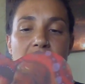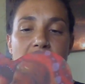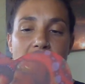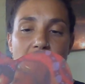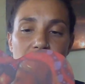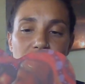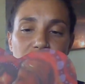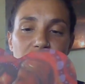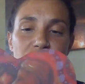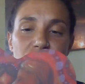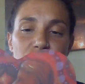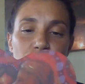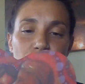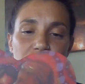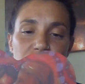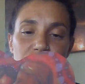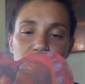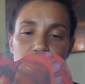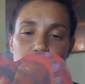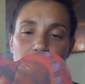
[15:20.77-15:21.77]
Every
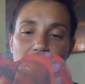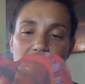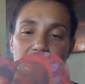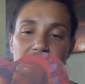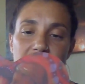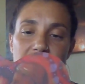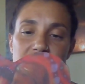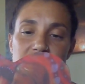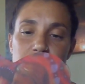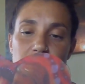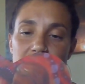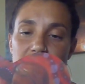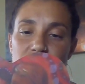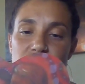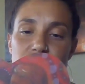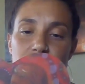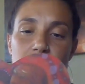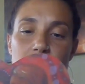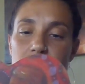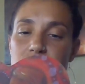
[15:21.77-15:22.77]
choice you make
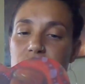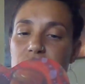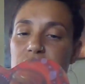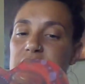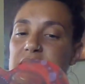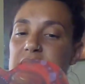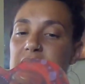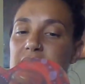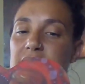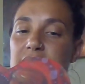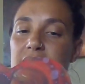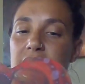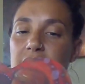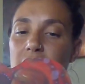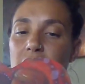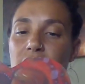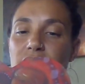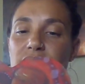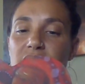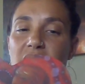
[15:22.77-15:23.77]
expands your understanding
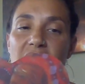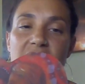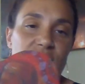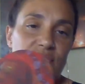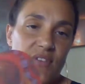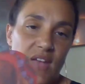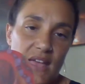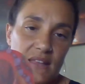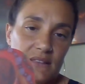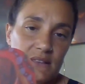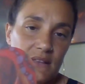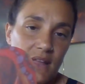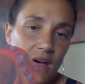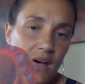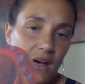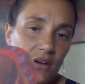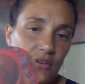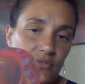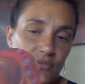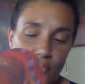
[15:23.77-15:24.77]
of life and
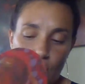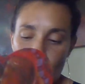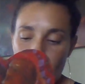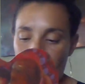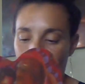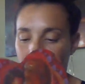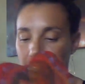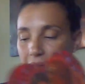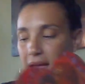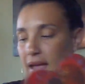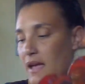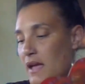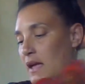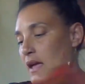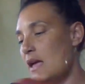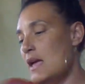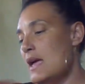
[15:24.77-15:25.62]
love, okay?